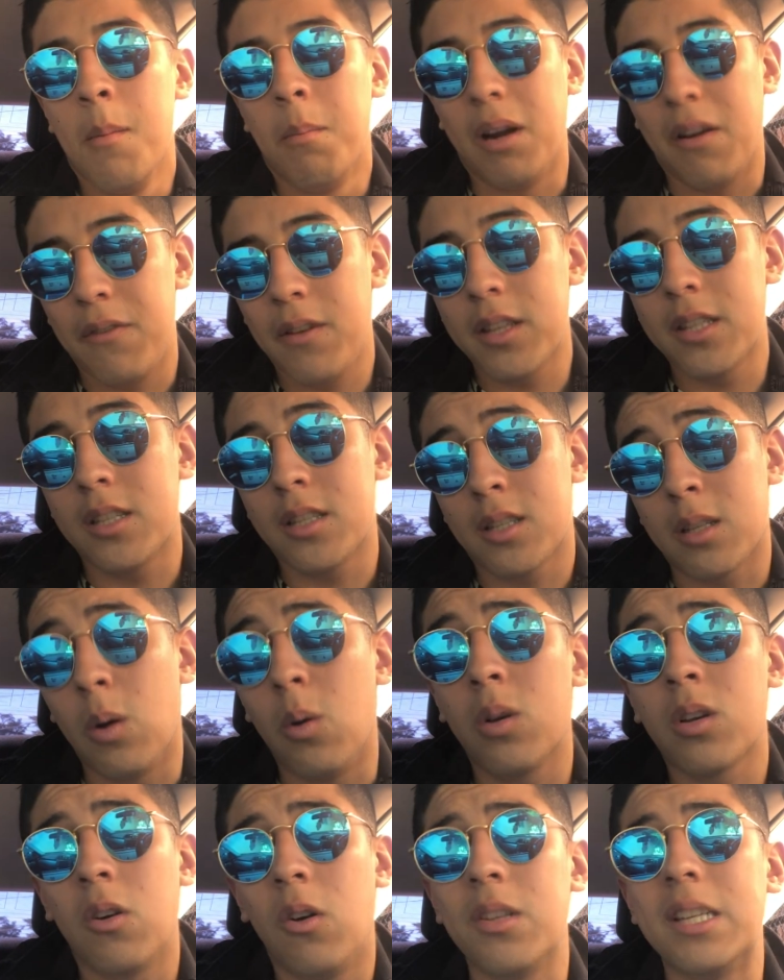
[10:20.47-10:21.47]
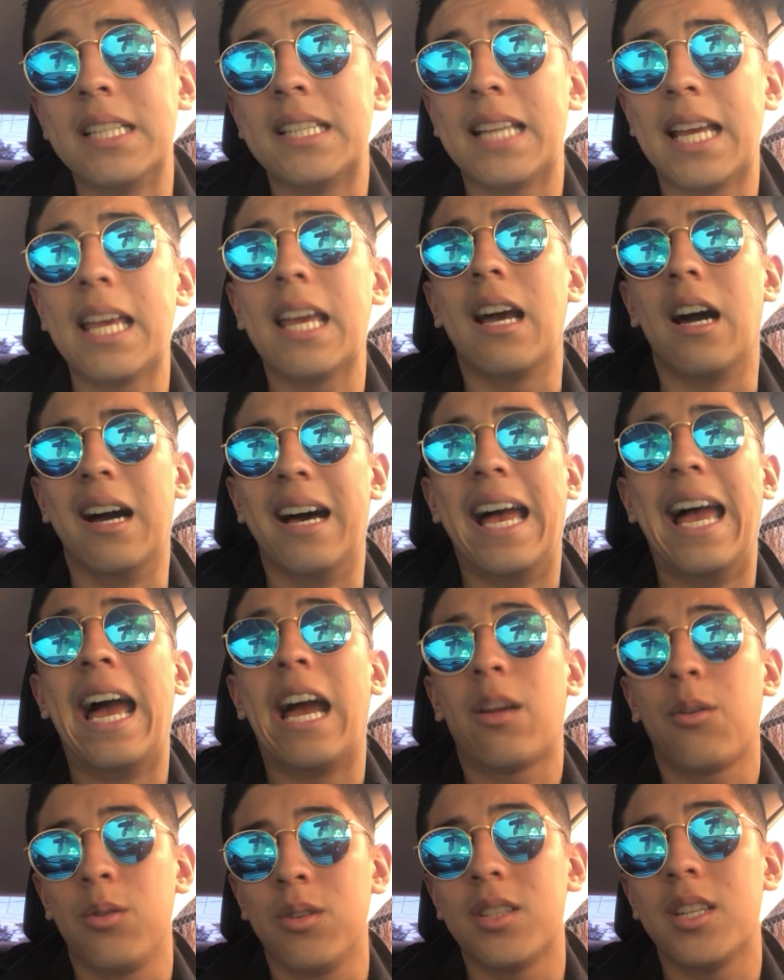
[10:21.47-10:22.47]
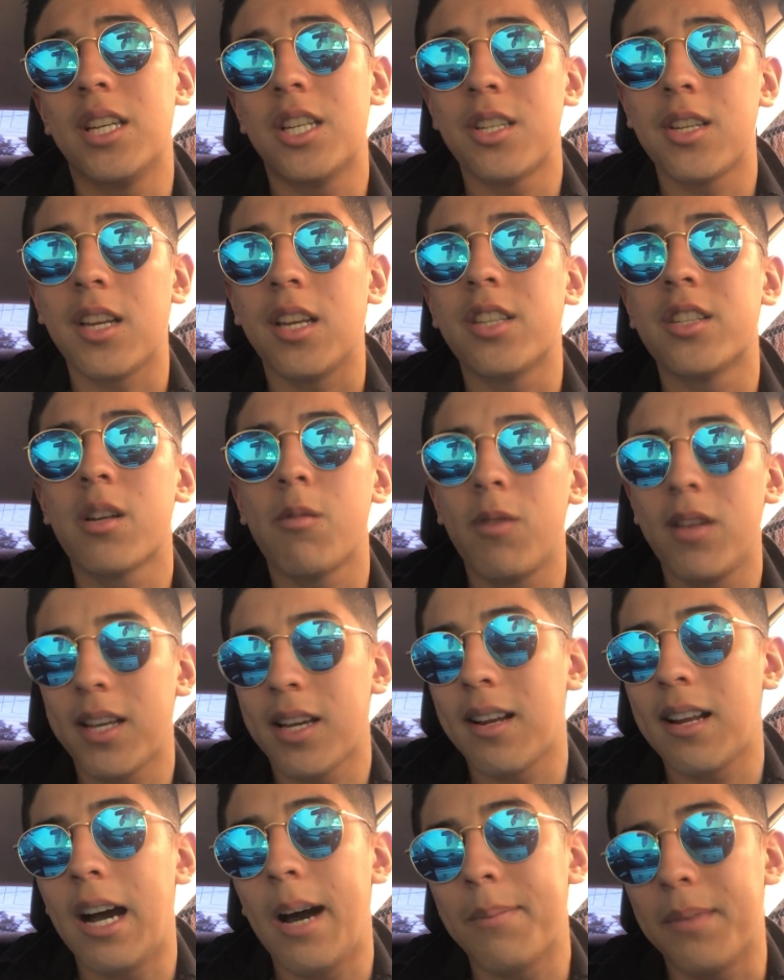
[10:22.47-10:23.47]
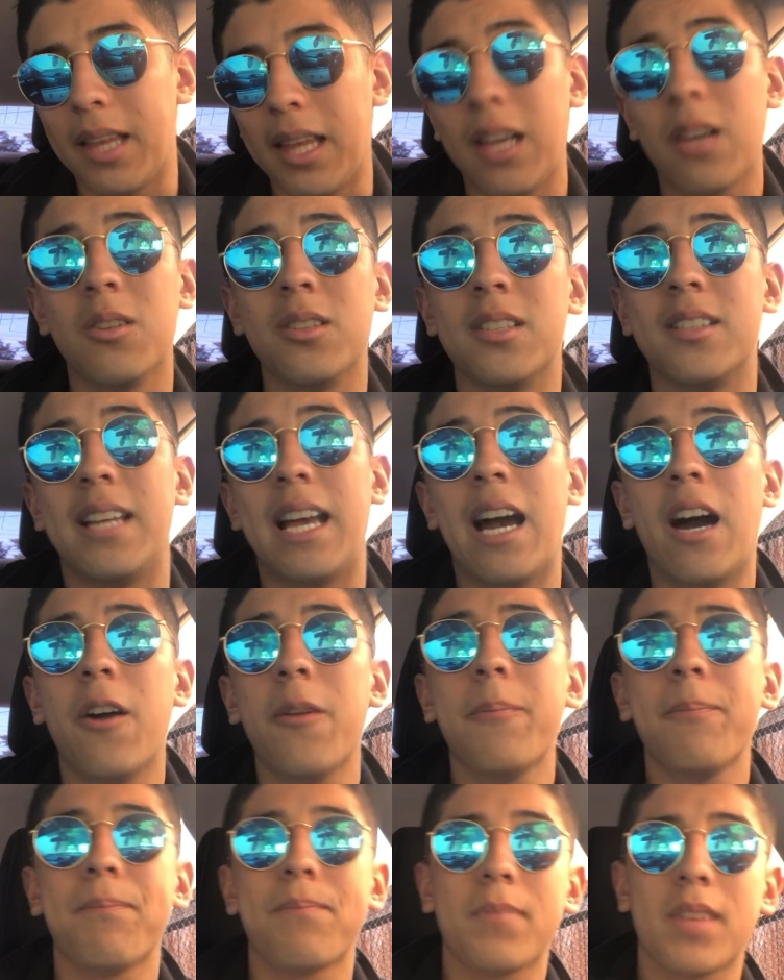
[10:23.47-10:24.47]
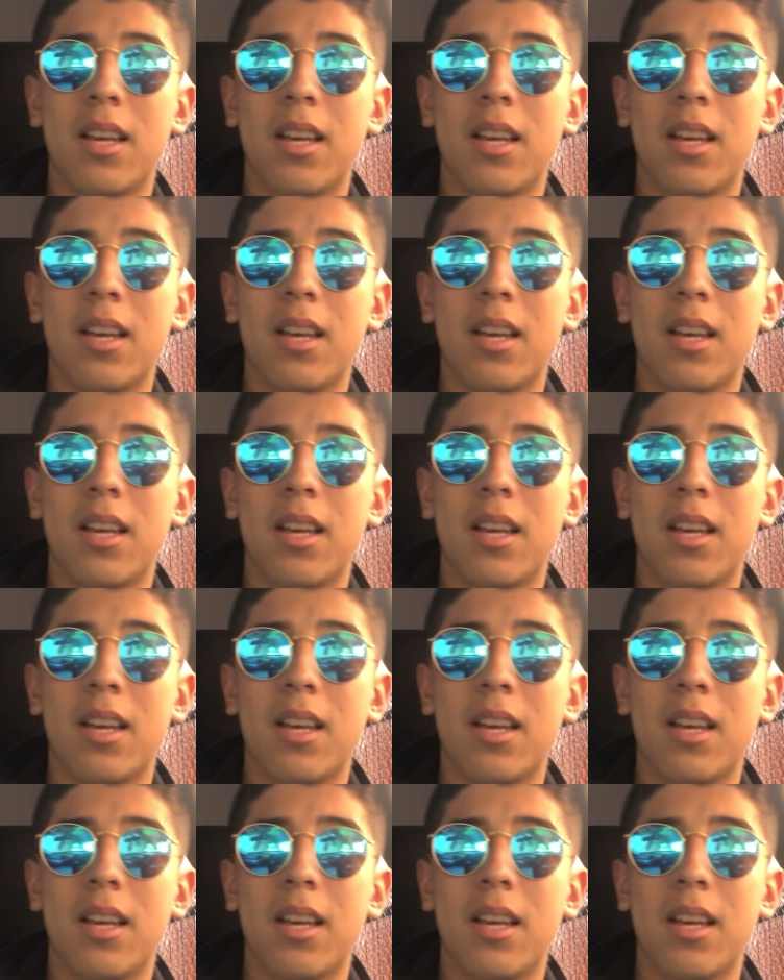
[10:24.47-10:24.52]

But I feel like this whole Golden Tate acquisition is really going to help the Eagles down